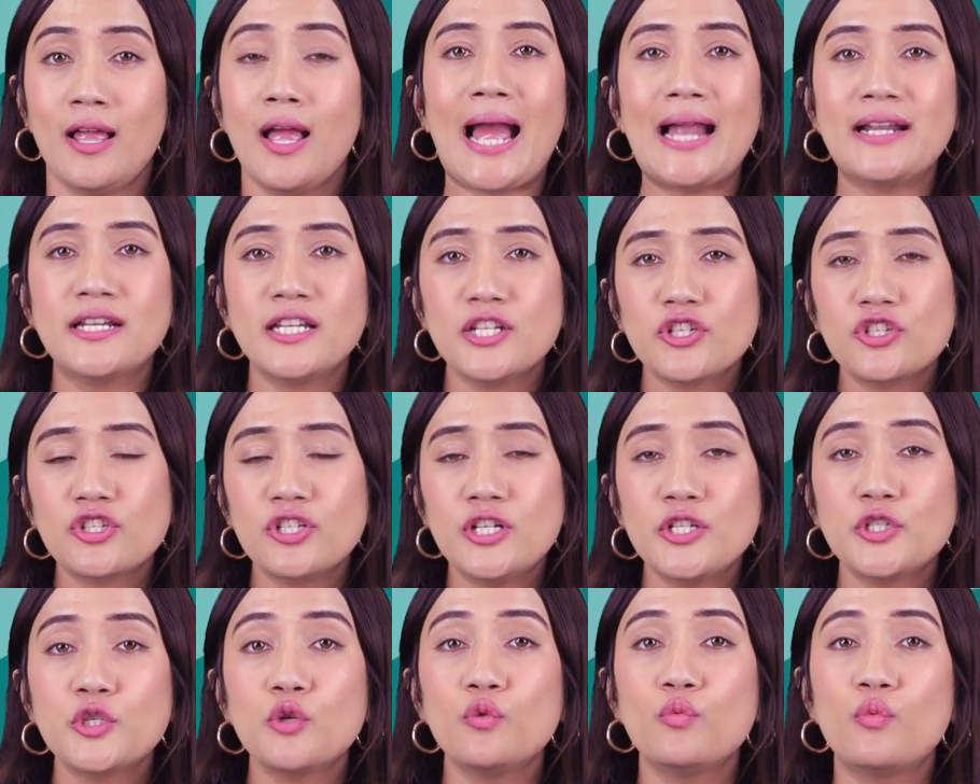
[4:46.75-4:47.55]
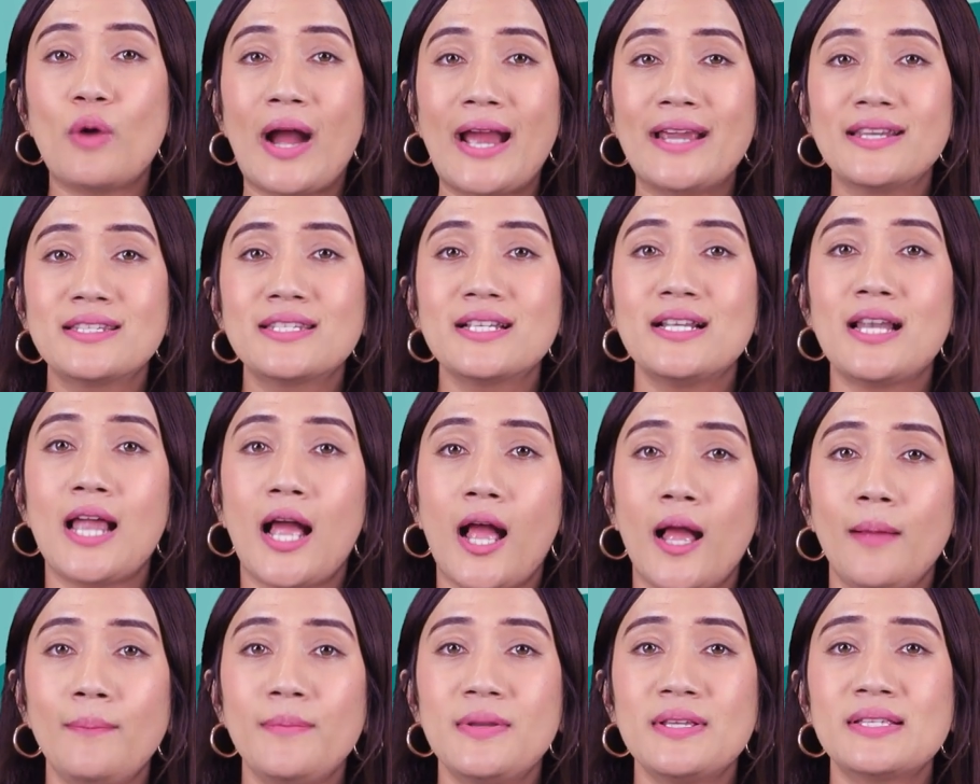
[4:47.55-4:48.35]
additional to vital
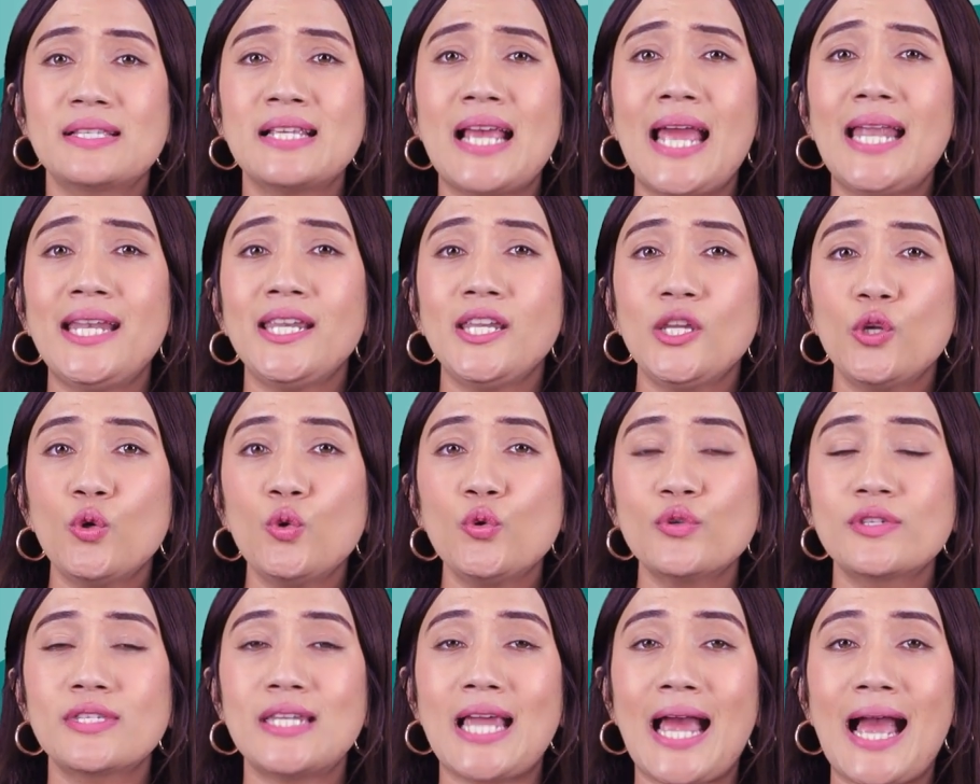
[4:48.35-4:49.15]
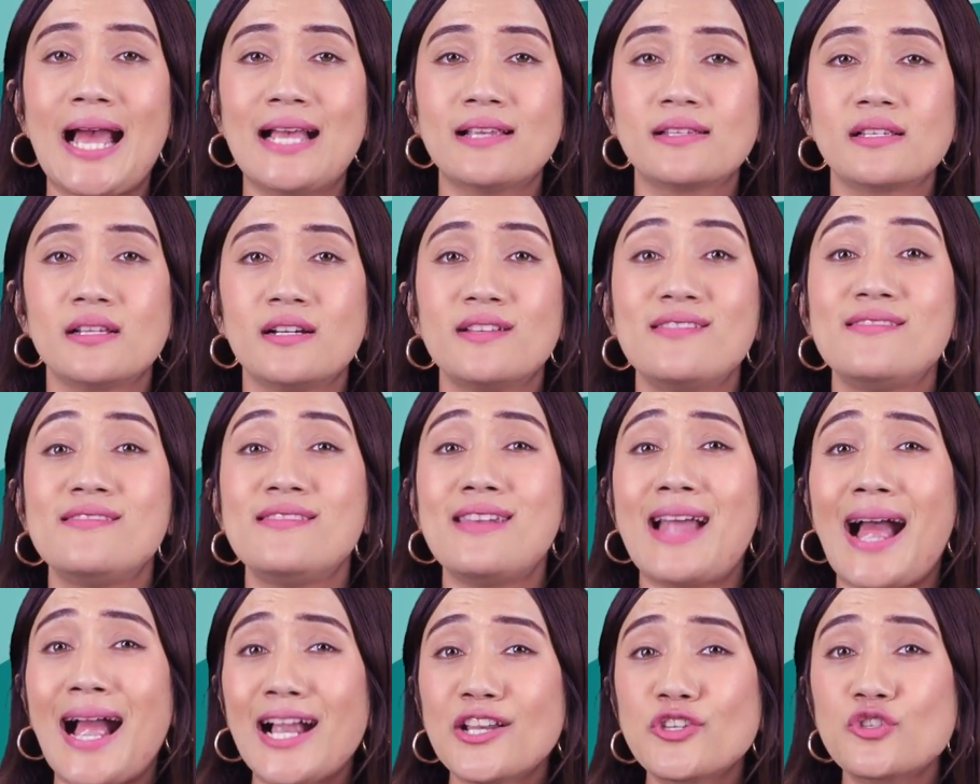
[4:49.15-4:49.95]
humus and used as a
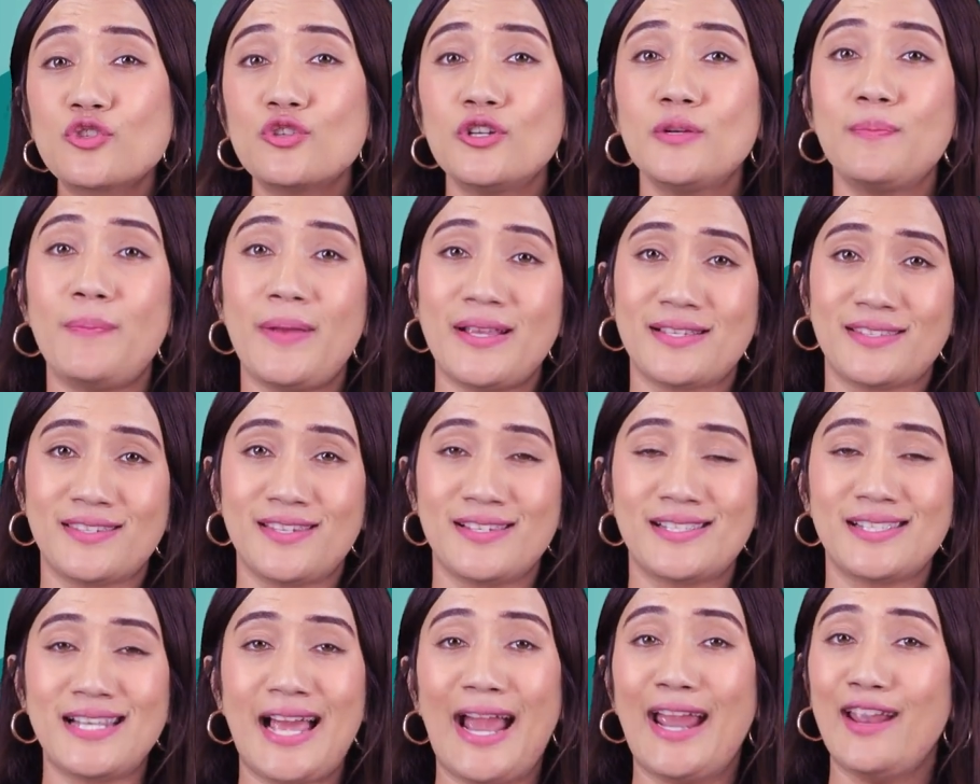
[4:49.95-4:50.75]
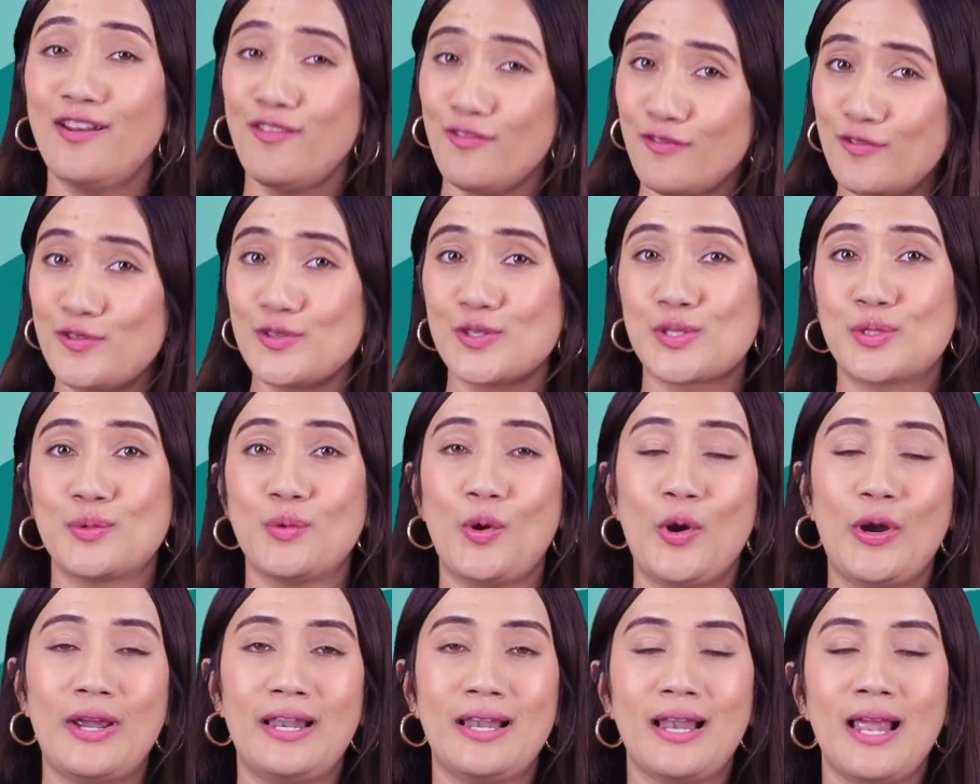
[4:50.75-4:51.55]
natural pesticide for
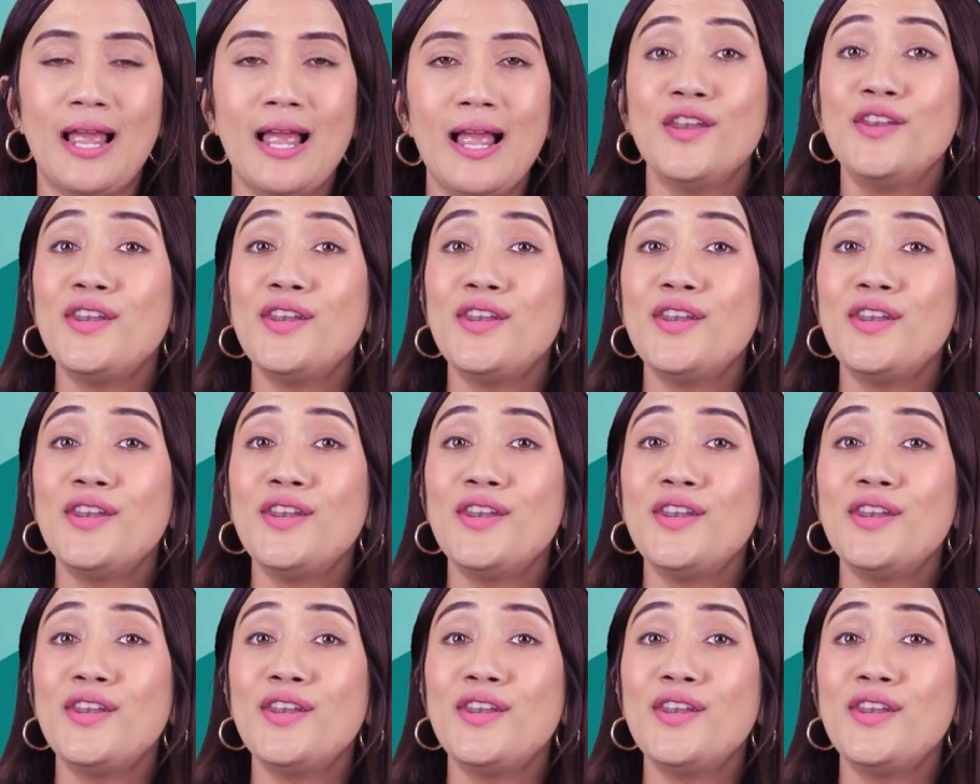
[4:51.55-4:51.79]
soil.